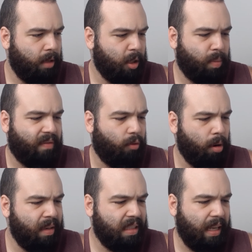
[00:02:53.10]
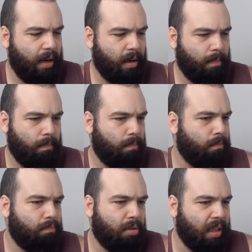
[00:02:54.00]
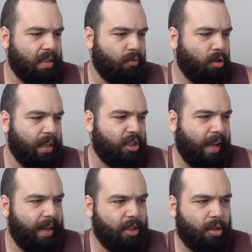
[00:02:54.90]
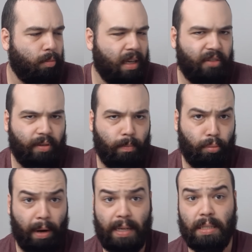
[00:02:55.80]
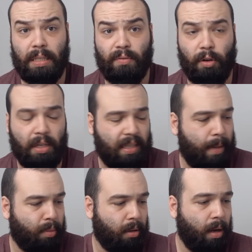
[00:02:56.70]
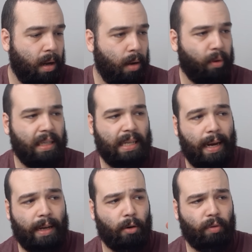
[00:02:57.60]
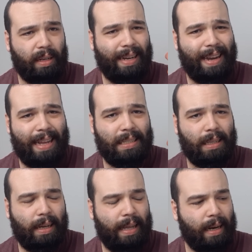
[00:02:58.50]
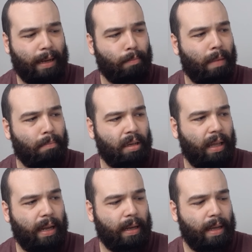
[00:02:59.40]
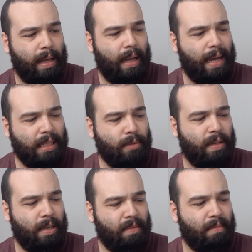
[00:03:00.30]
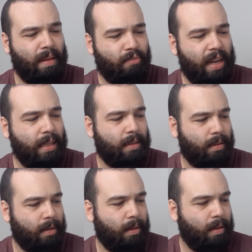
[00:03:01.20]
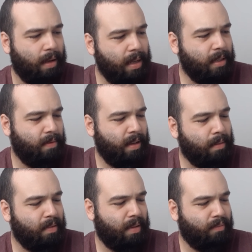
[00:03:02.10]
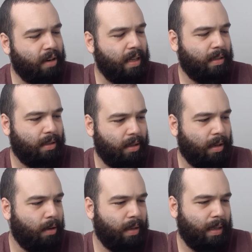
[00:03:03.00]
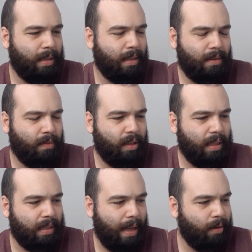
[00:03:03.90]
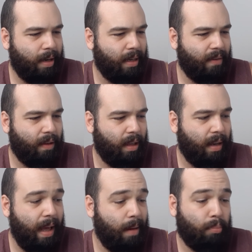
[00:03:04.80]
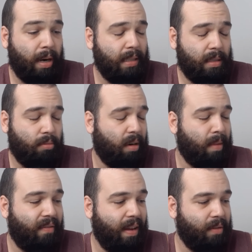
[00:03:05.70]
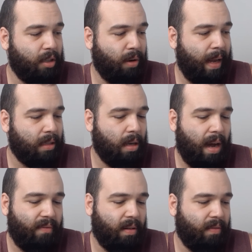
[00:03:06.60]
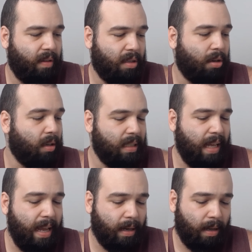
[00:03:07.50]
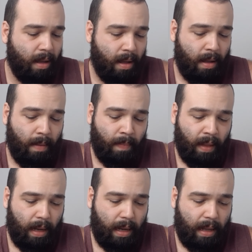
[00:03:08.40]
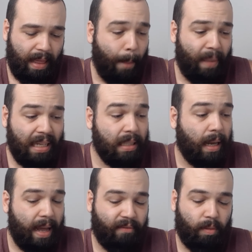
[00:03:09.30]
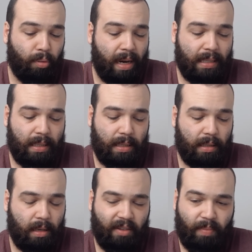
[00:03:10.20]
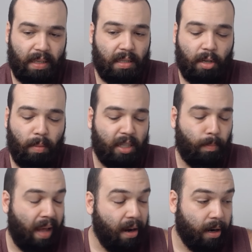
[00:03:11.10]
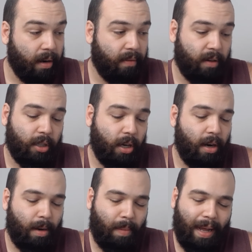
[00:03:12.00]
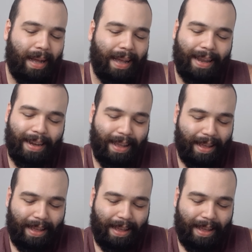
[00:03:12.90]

His performance here doesn't really change too much from Price's, for example, where he's got like a really nasally, like mumbling, "I'm just doing up in price. I'm just doing up in my price." You know, it doesn't really sound any different than that. And Price's is one of my favorite tracks off of Eternal Atake. That bass line for Price's could have been so much better for sure, but.